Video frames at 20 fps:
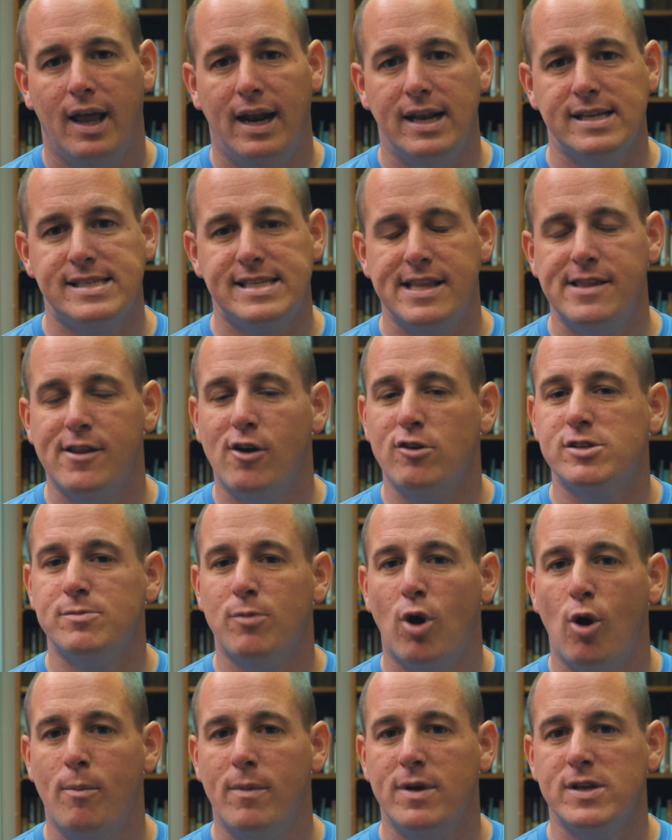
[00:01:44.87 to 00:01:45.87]
And it's in those
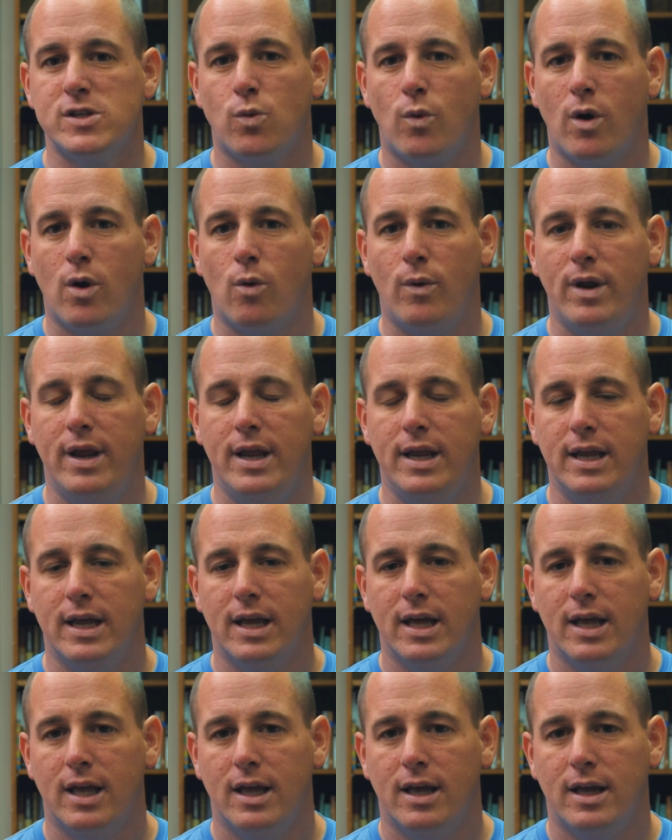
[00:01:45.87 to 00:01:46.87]
moments where we
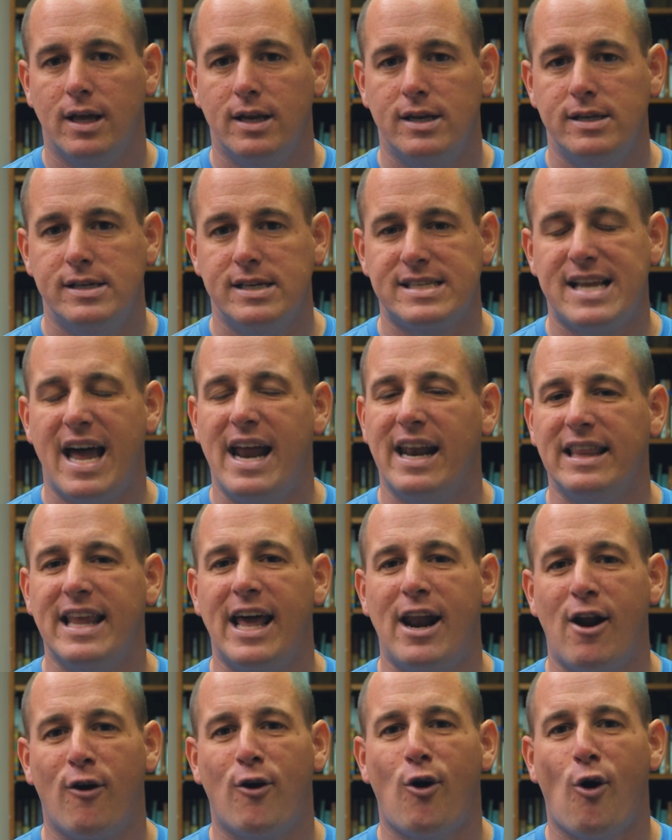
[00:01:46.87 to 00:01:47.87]
just kind of
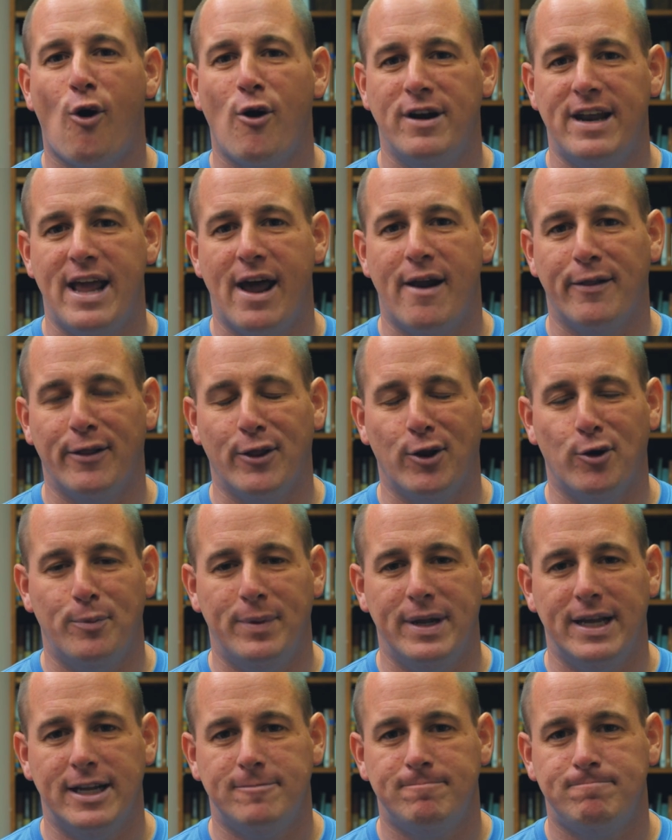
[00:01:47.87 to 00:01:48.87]
let our guard down a little
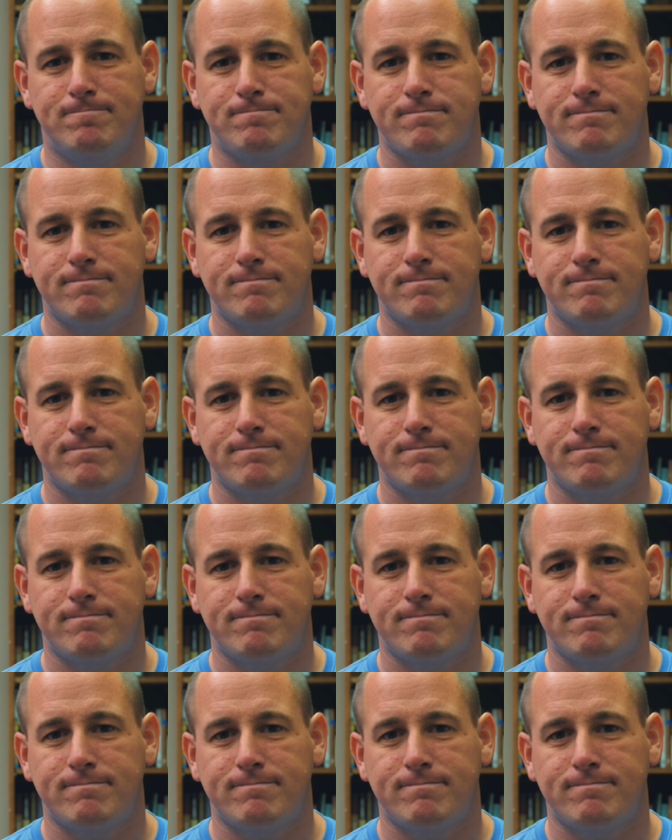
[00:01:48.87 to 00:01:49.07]
bit.